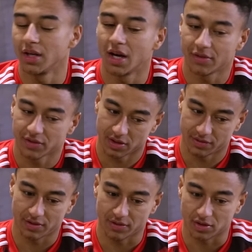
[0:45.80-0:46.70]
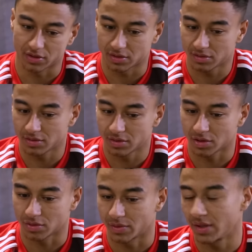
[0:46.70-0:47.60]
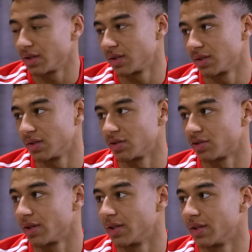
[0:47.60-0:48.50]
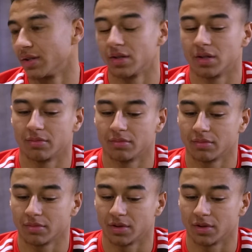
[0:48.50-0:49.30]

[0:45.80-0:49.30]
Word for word: Yeah, I think if you have a good, a good week's, you know, training, um,